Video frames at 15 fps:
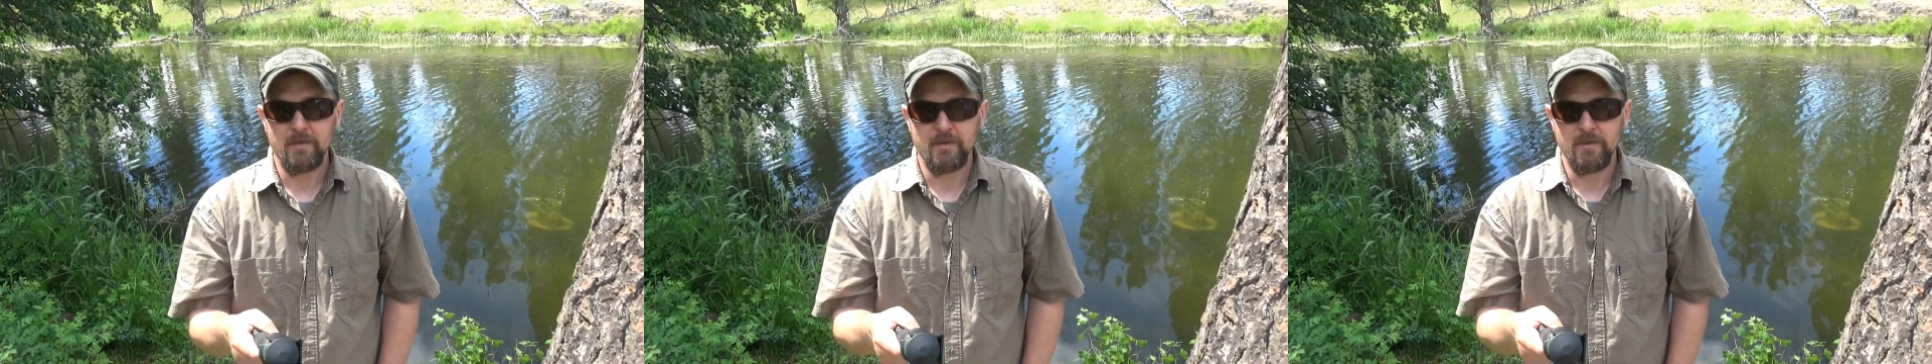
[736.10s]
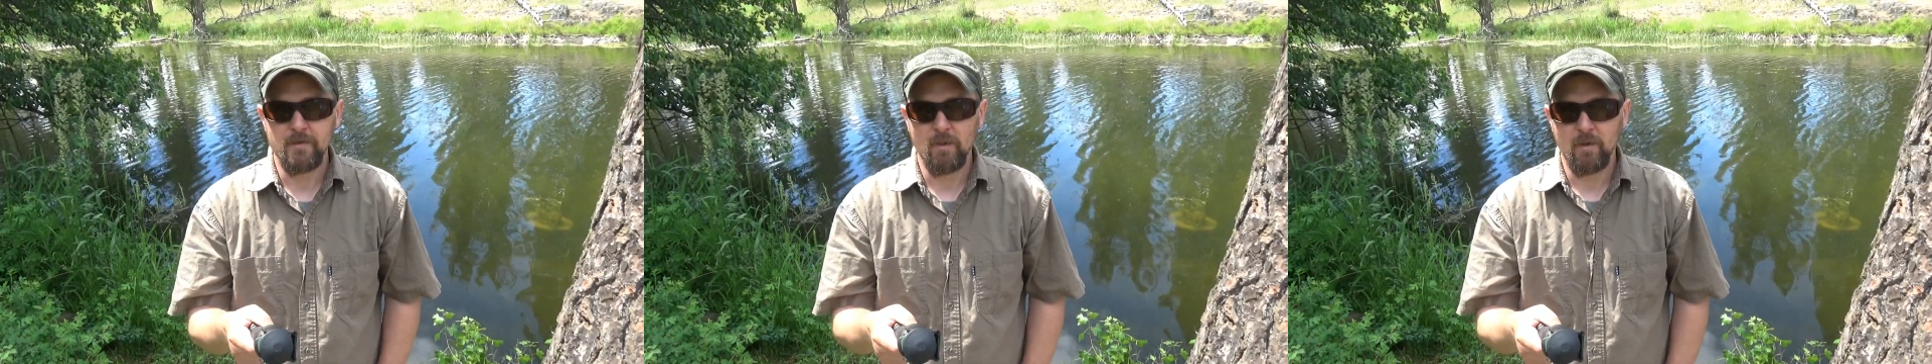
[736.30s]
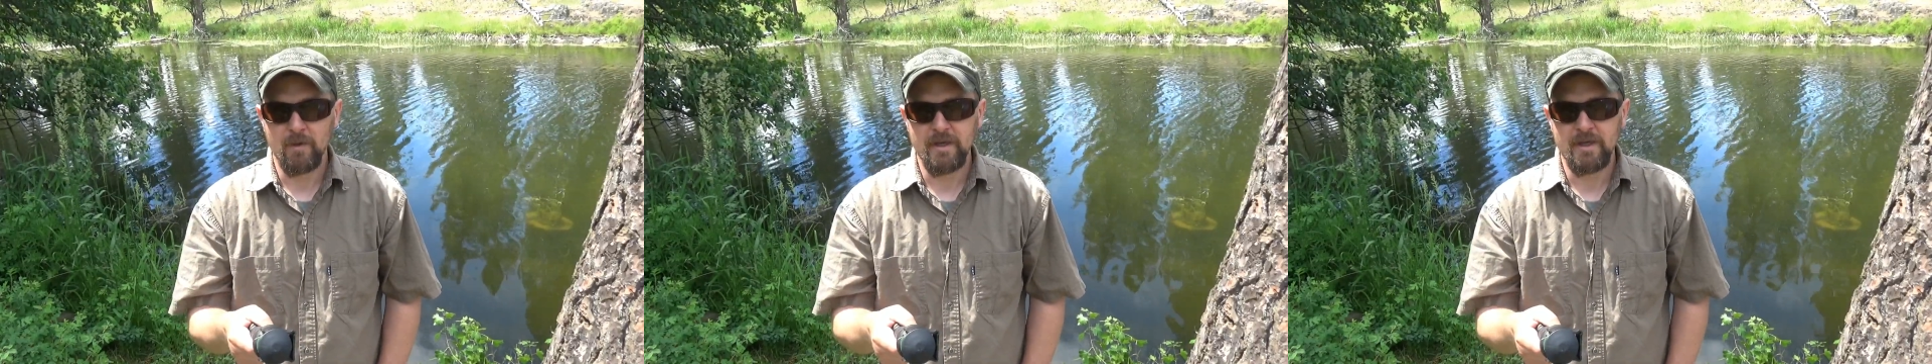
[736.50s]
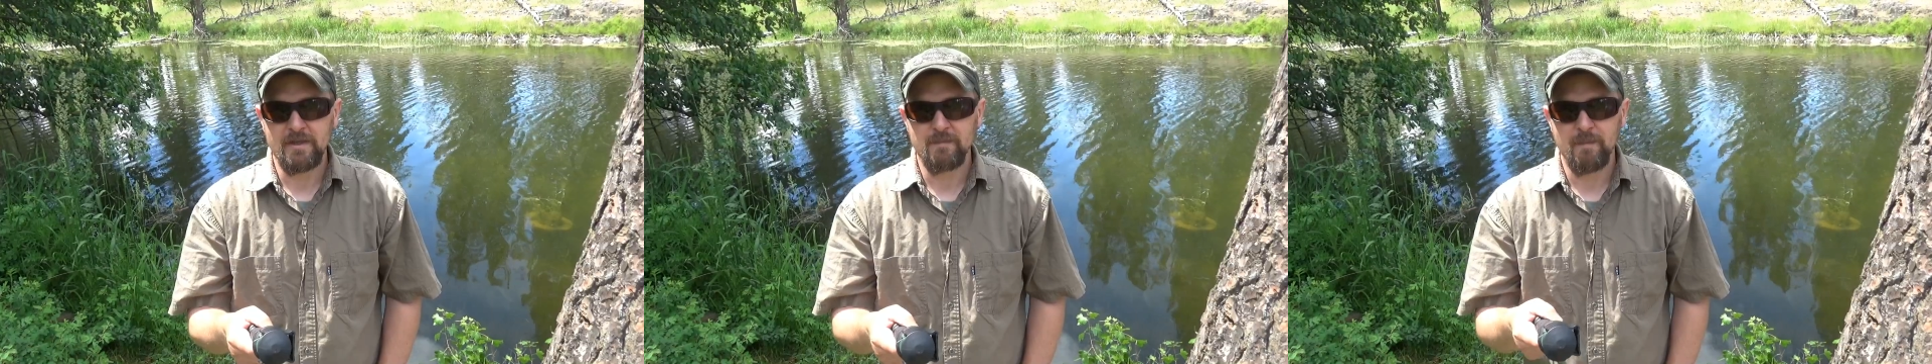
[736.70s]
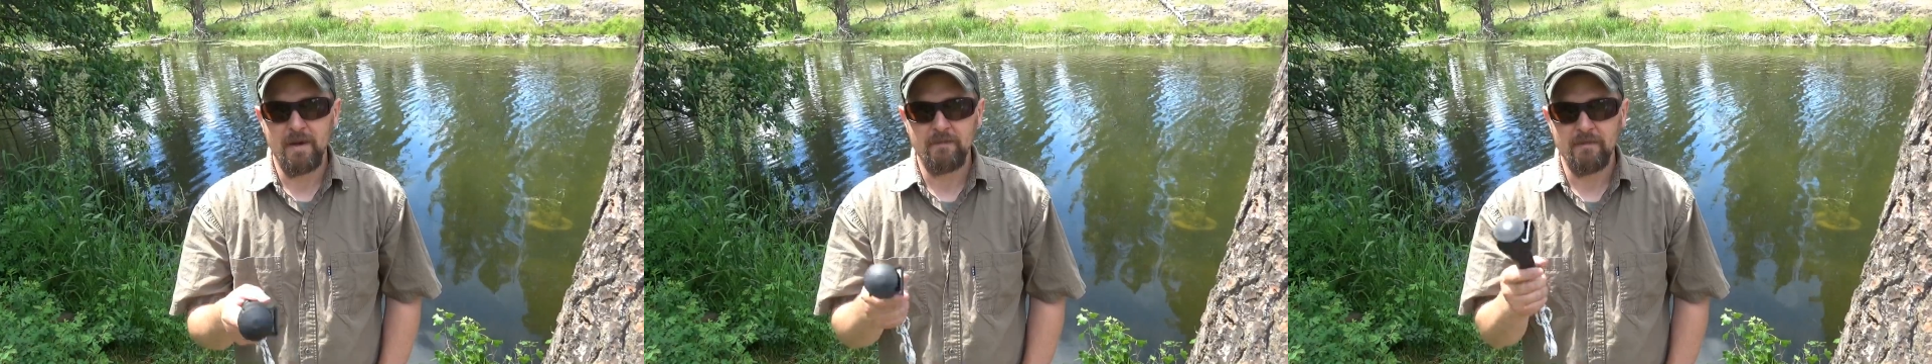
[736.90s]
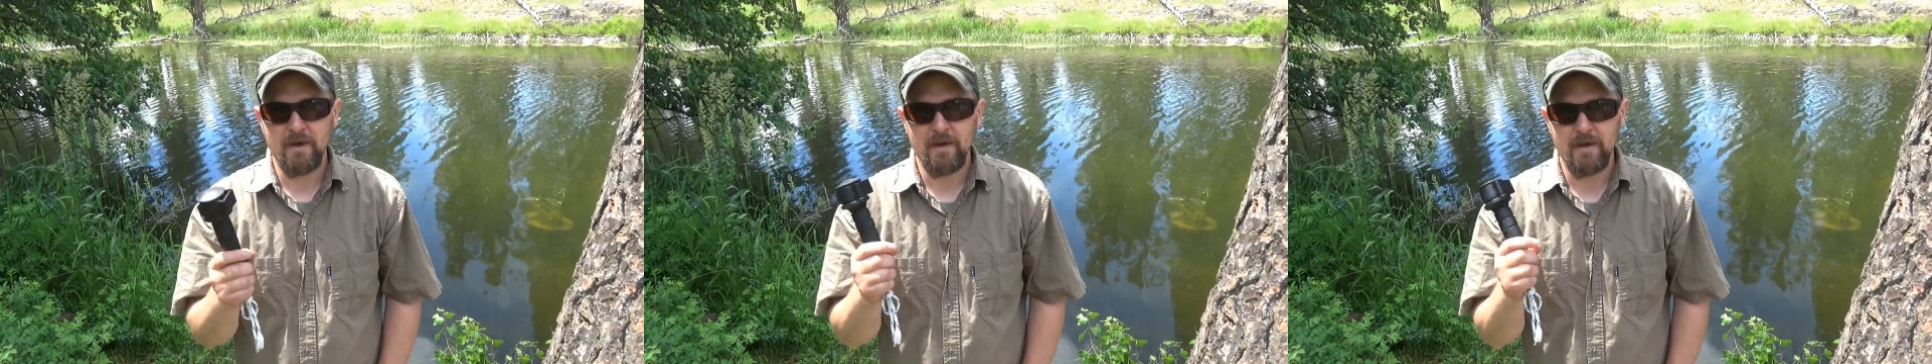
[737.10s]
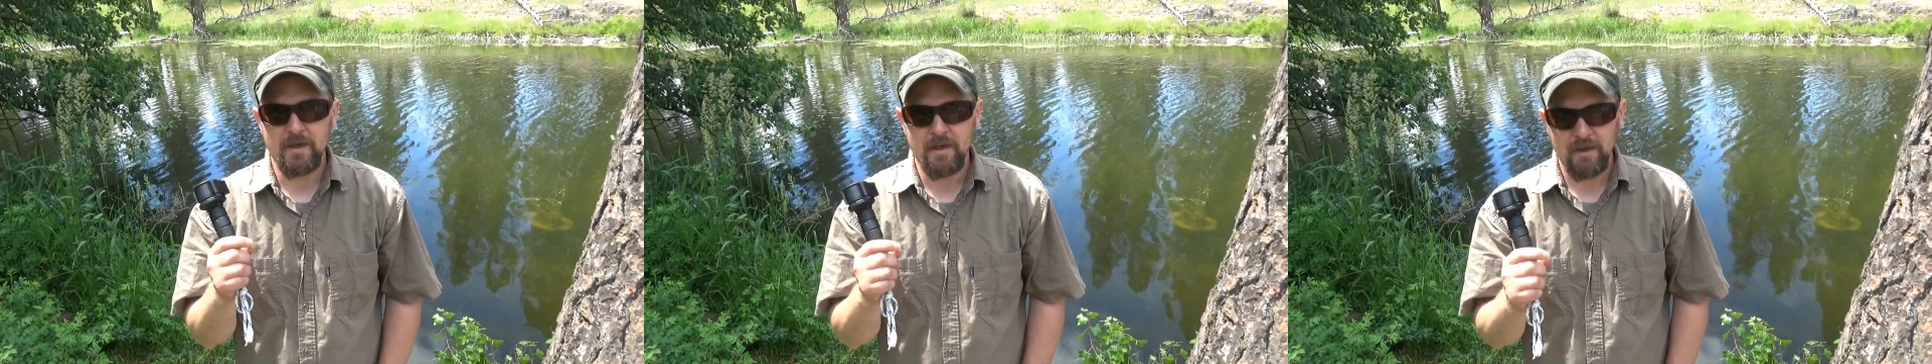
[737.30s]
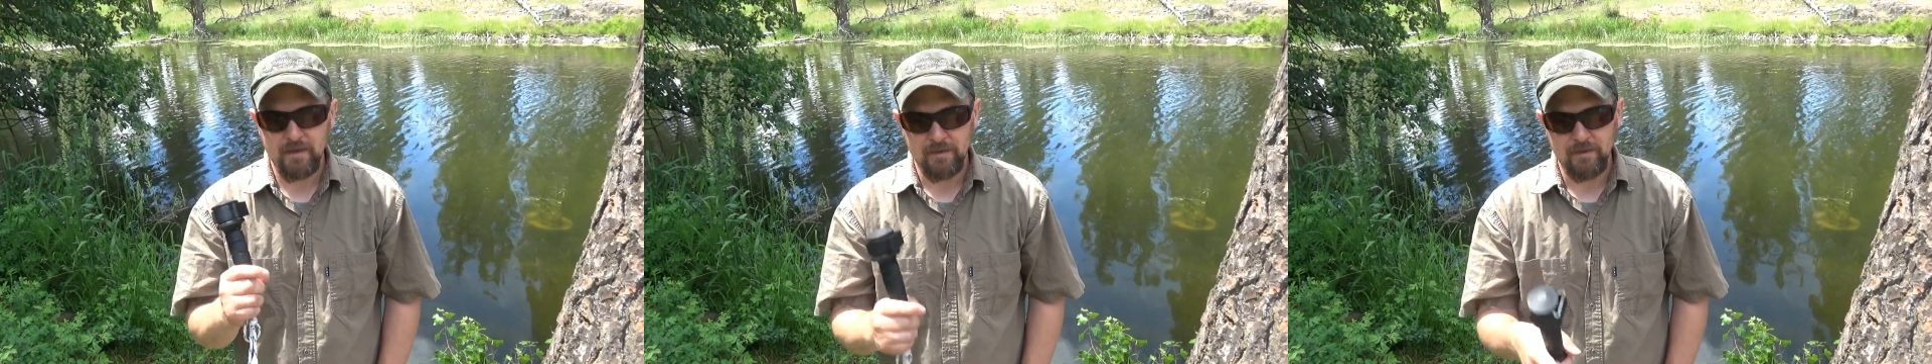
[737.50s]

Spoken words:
Your needs may vary,